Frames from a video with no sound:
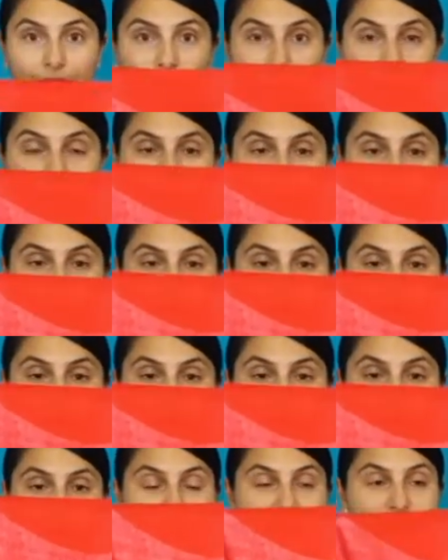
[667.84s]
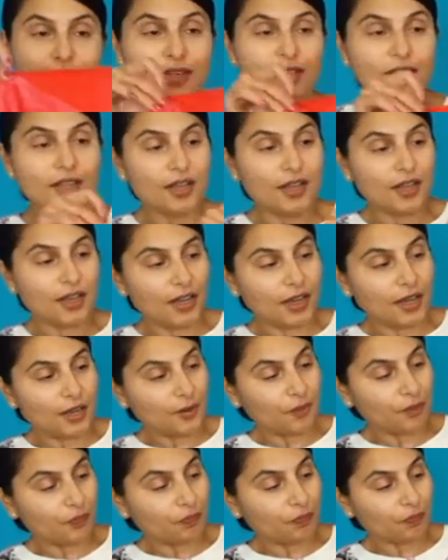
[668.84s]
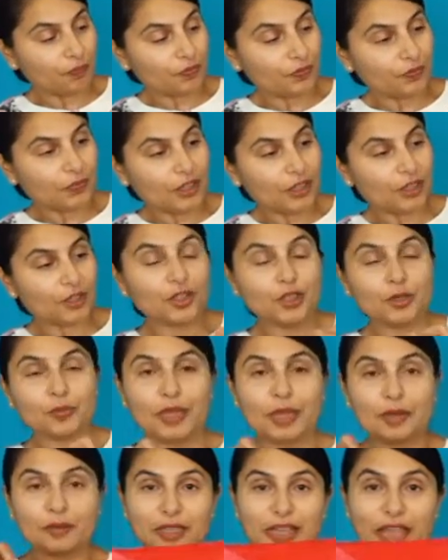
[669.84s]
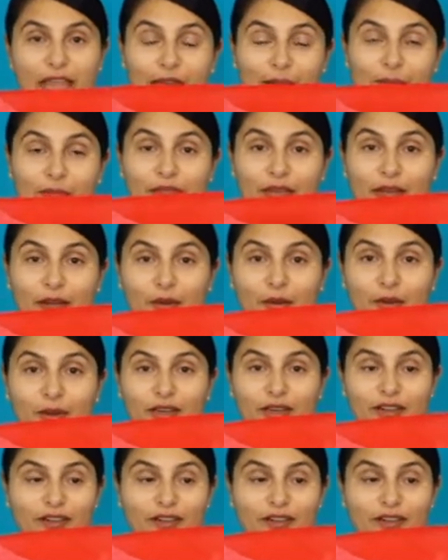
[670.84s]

like this, you'll be able to hem that quite